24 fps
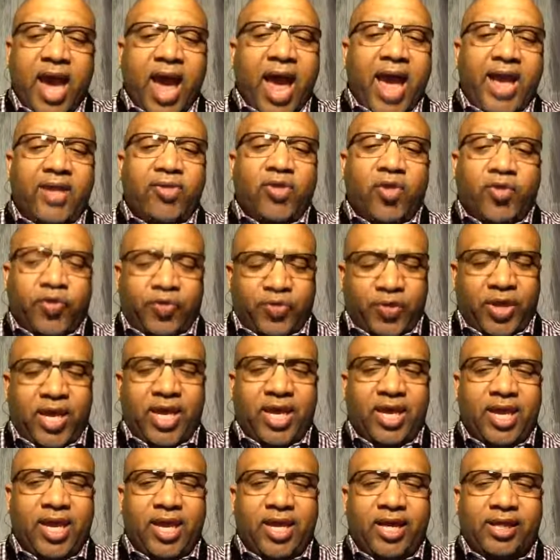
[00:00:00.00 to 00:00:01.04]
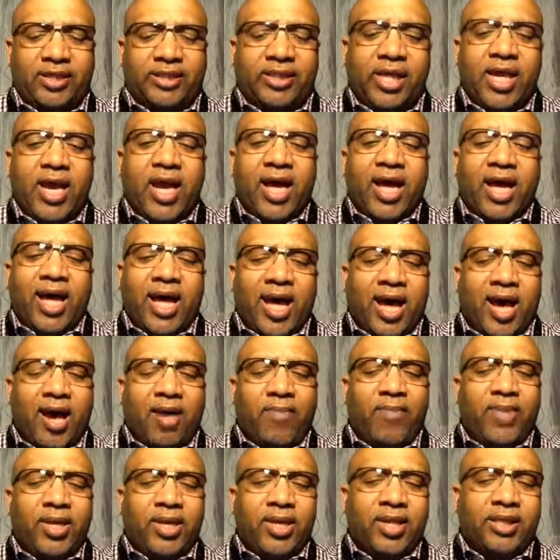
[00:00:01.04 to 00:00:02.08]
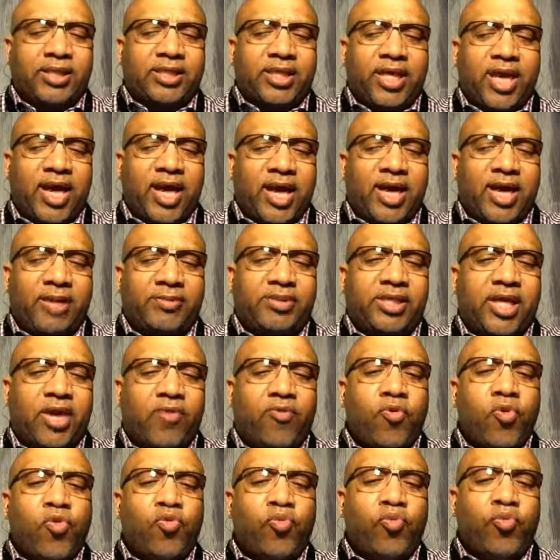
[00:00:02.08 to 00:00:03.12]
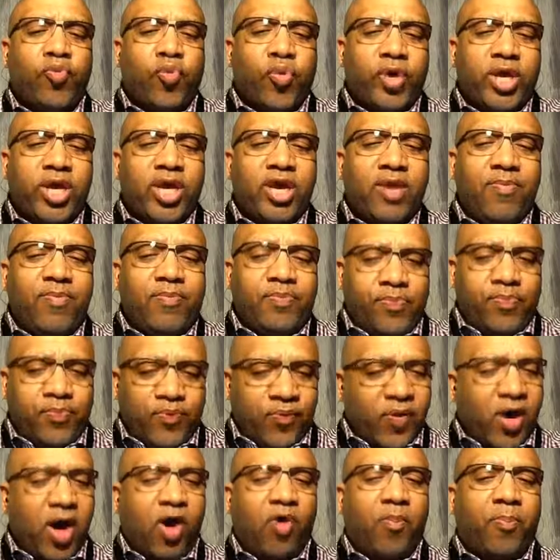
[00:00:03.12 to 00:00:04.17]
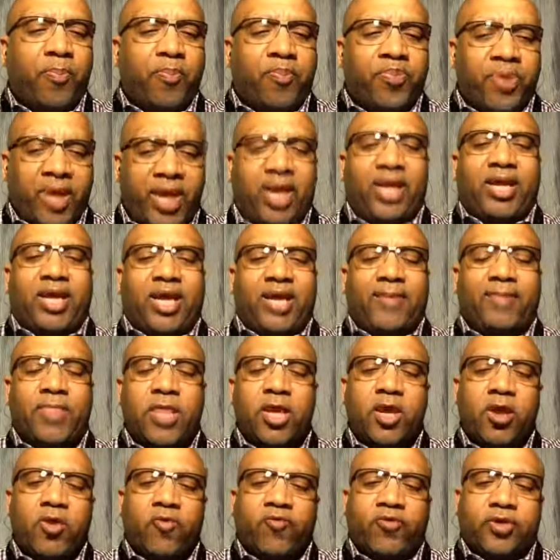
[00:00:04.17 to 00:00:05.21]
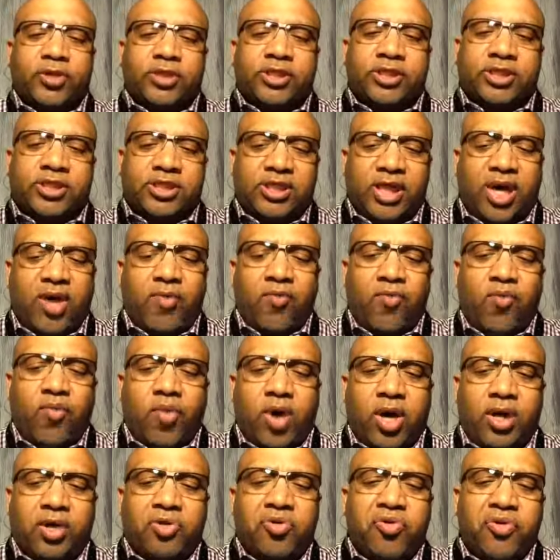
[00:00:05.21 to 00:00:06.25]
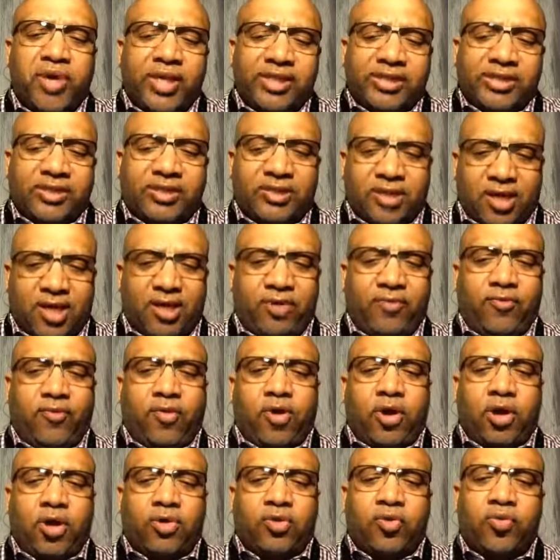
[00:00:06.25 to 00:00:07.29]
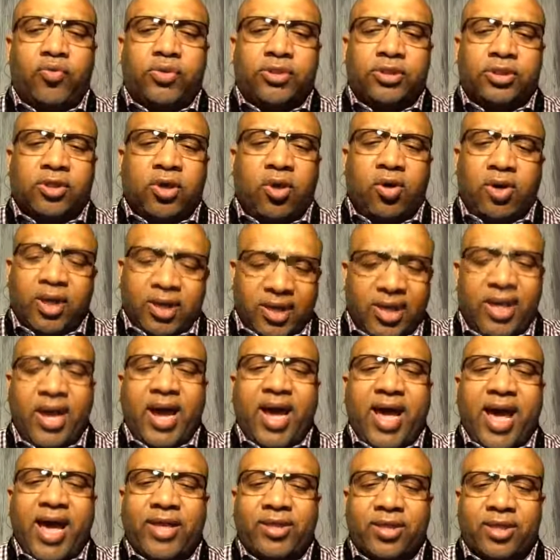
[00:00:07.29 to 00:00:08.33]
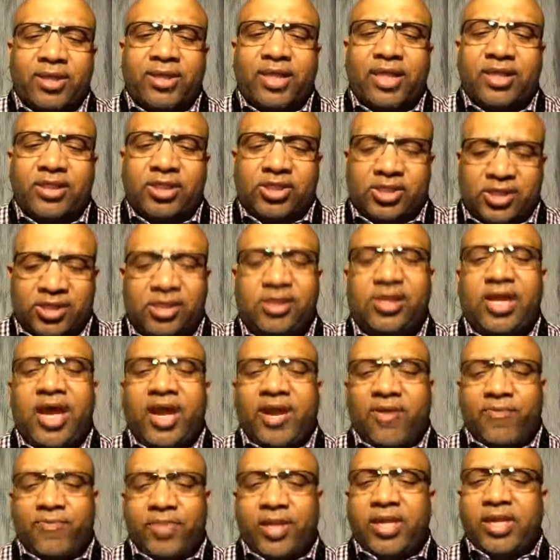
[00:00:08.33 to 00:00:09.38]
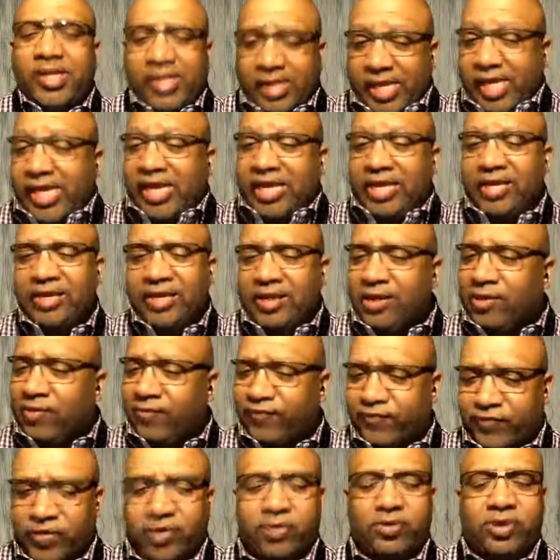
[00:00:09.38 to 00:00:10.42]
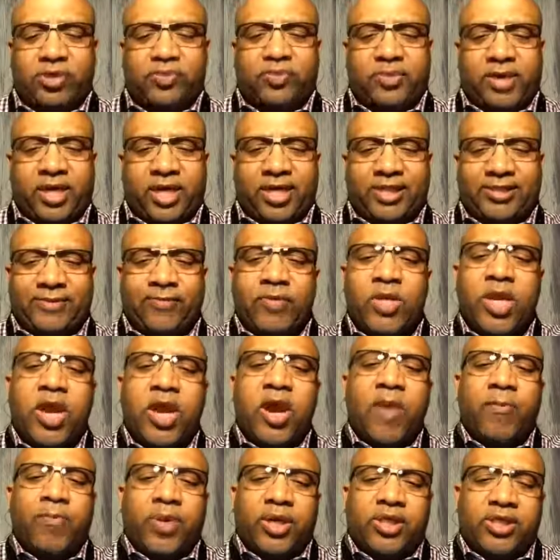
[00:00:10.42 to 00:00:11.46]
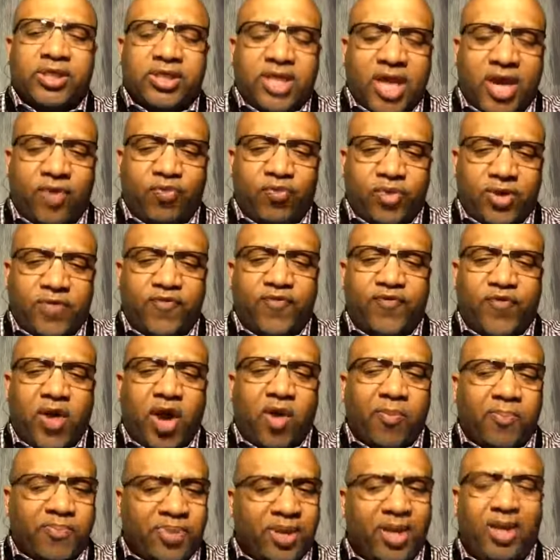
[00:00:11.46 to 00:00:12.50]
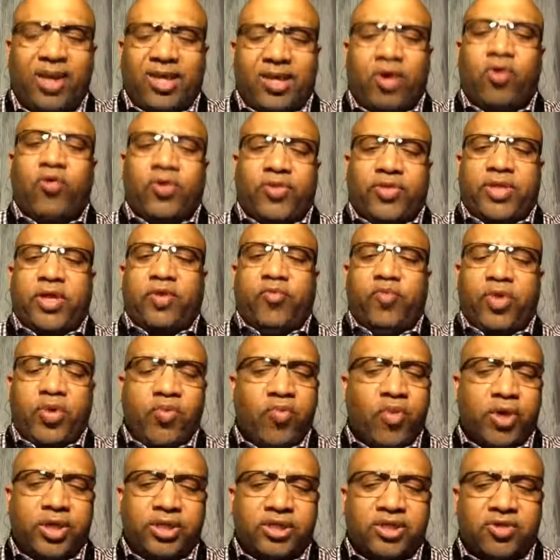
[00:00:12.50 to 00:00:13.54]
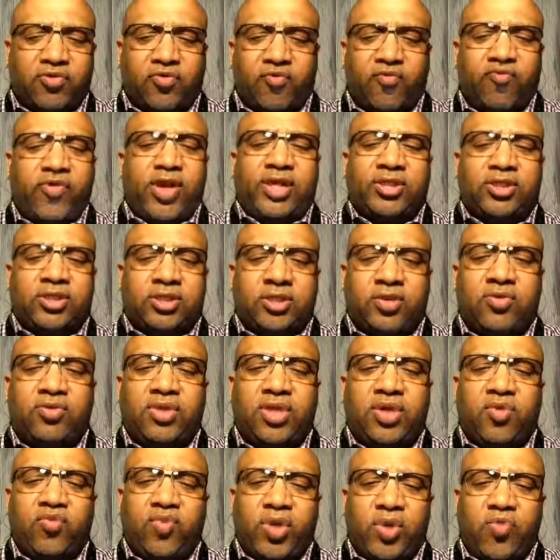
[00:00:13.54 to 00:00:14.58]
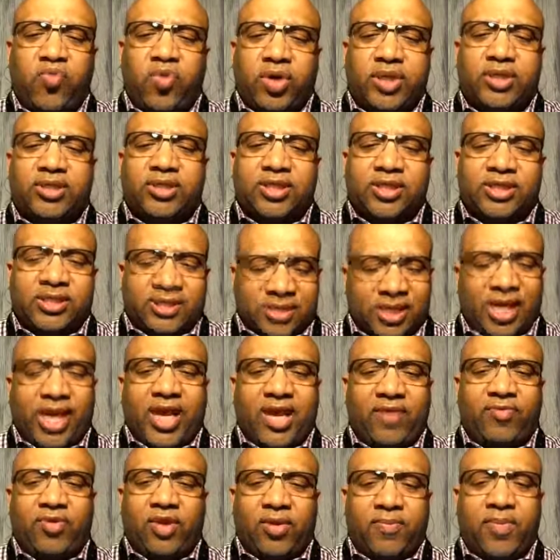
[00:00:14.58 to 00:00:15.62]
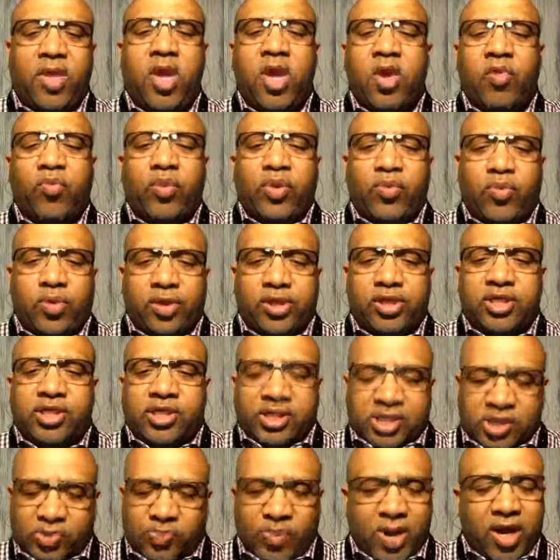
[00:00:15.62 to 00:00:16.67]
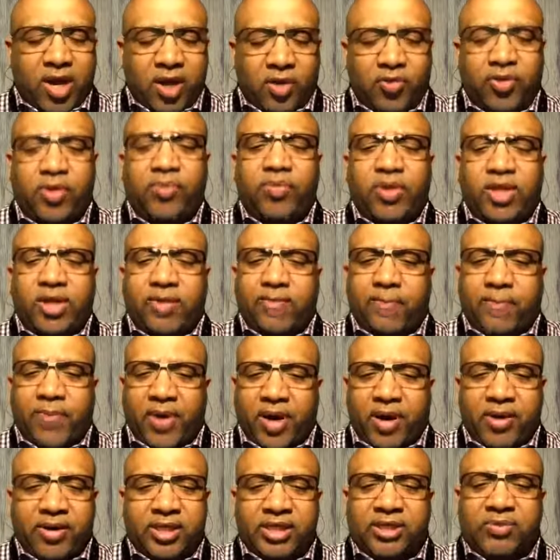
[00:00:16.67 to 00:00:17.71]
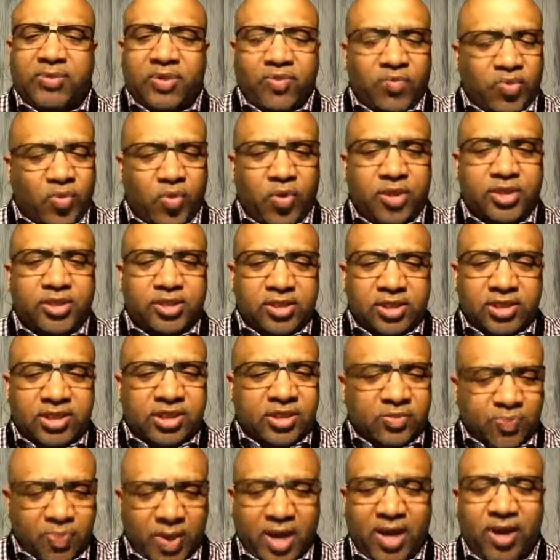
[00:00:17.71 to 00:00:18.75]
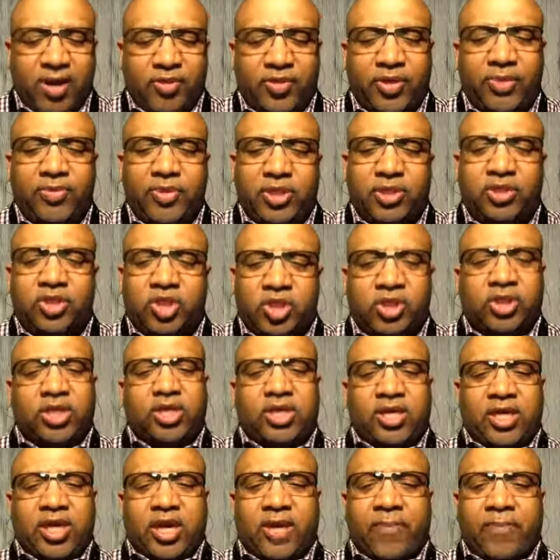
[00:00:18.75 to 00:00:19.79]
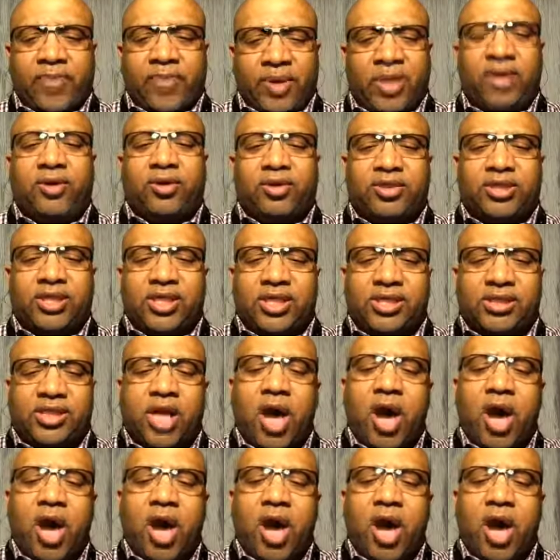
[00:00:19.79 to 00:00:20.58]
And the thing is, how many times have we felt pity for someone who has done wrong, who was caught in an act that they should not have been in in the first place, but yet we felt pity on them. We wanted to rescue them. We wanted to save them. We wanted to spare them the embarrassment. We wanted to spare them the, the, the uh, penalties